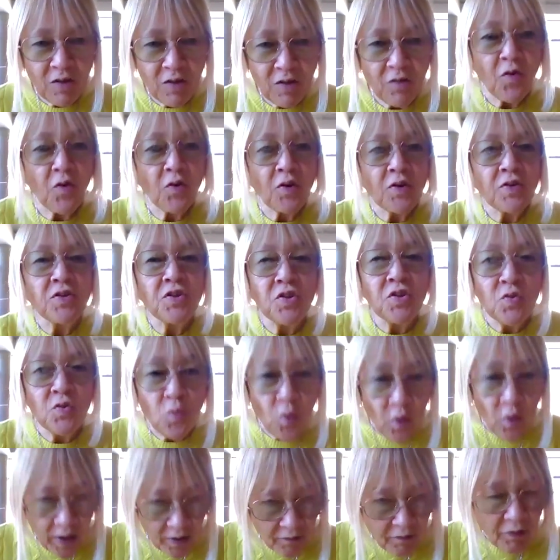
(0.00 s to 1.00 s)
you've got to
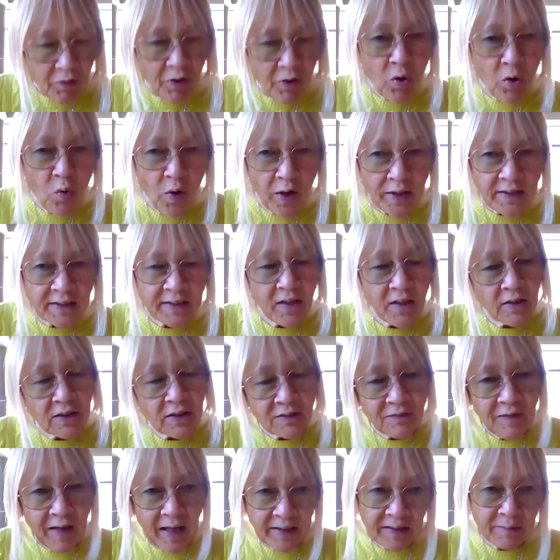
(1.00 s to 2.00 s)
do whatever requests
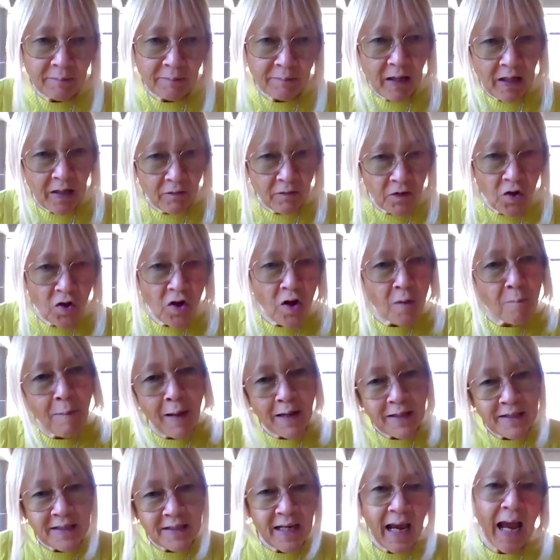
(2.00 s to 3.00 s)
those fans make of you, no
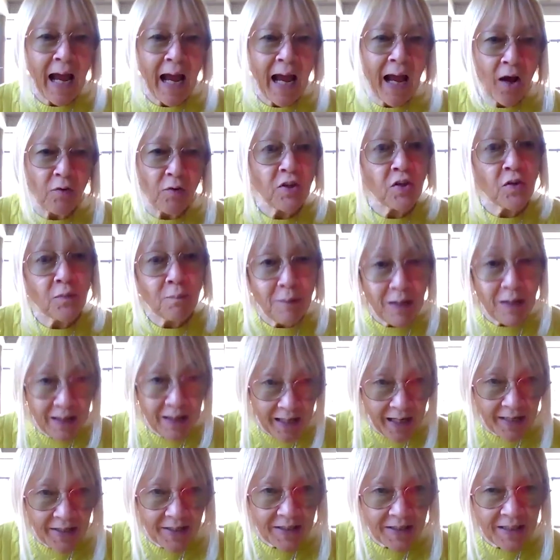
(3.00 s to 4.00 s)
matter how
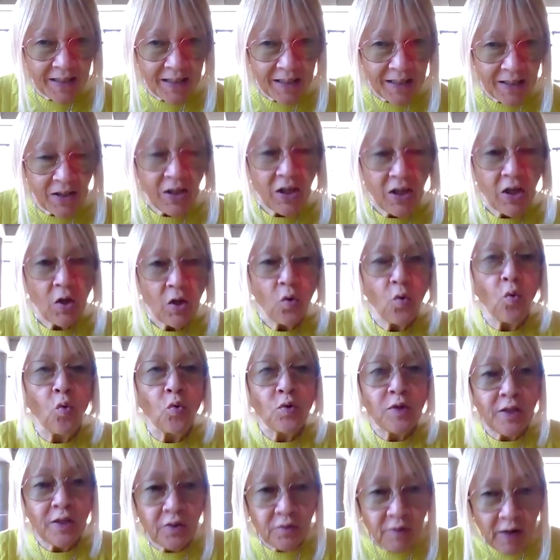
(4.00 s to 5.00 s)
humiliating
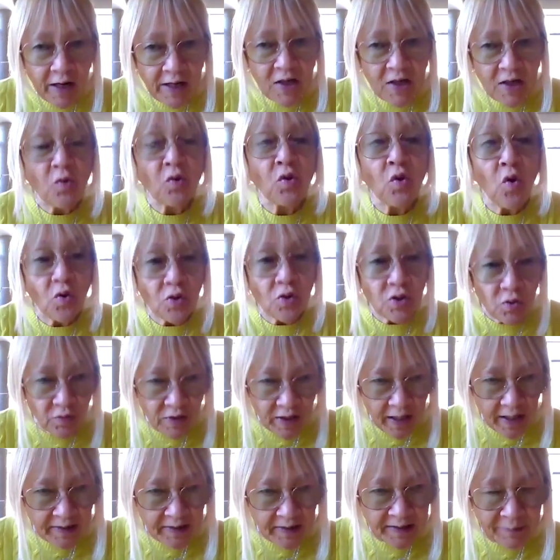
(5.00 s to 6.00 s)
or degrading or not
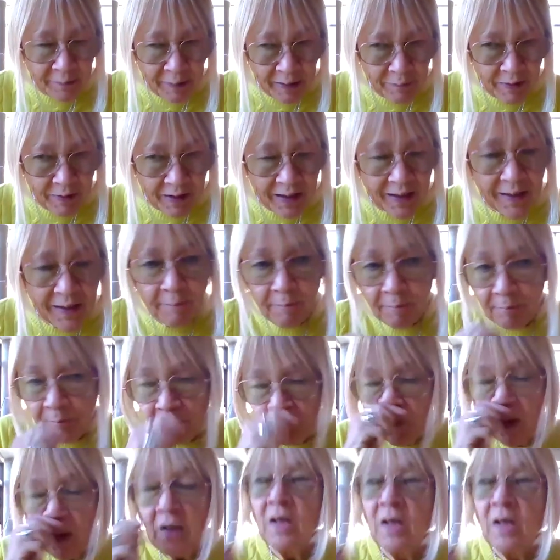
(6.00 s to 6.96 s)
your taste it may be.